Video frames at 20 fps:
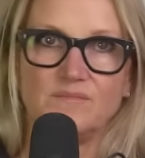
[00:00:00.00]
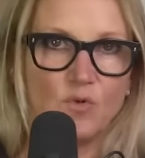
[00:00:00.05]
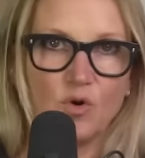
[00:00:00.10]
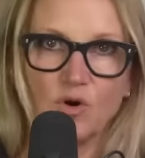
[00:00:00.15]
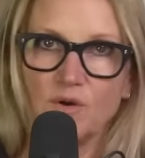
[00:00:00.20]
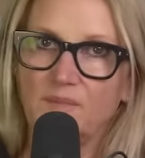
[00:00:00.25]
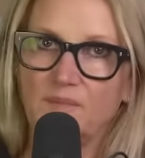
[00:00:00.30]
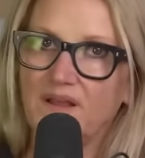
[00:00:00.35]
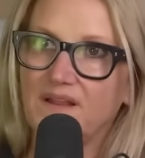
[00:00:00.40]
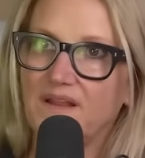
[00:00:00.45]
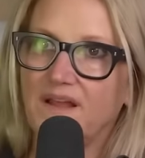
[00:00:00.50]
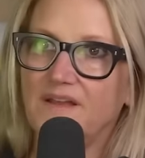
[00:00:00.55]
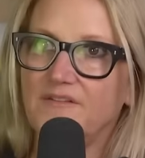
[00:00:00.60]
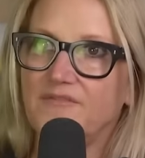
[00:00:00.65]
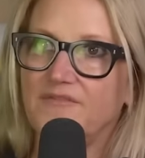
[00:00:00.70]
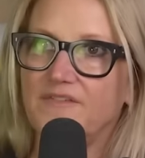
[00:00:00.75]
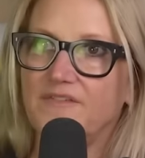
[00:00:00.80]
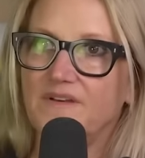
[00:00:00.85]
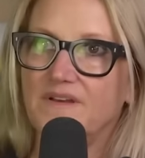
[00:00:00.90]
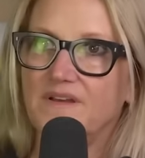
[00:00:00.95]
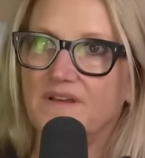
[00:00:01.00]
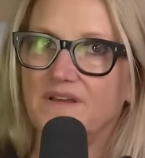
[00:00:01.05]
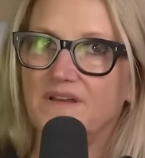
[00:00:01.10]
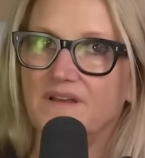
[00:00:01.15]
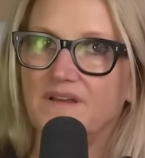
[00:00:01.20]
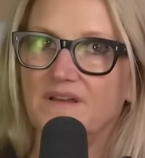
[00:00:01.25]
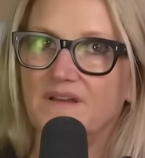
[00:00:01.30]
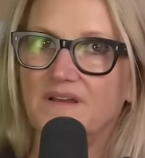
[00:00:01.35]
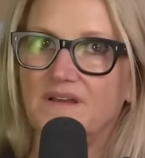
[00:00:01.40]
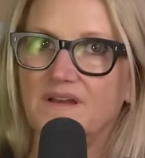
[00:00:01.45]
more in my life.
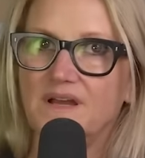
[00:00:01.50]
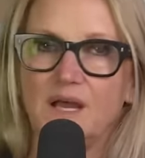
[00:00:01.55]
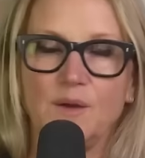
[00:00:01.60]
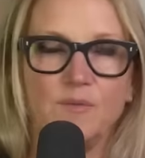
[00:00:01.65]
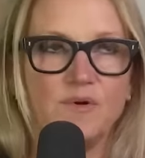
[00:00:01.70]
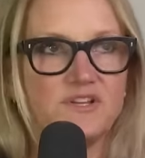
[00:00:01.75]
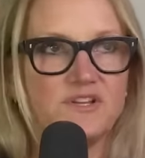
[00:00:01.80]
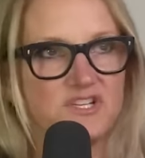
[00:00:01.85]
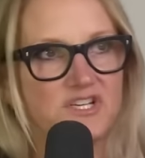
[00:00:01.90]
I want